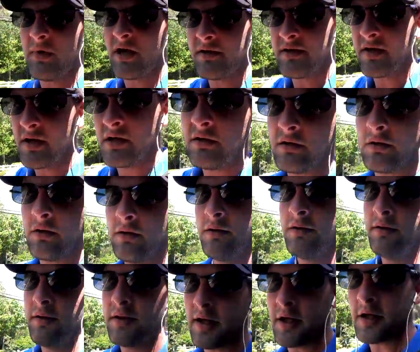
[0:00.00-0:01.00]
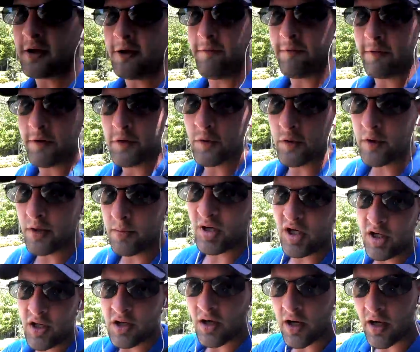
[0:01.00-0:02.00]
Knight's Angel. Thank you for joining
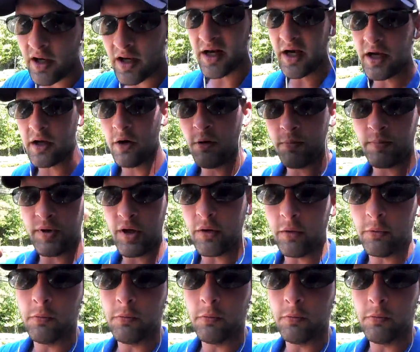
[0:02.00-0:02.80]
me, and I hope you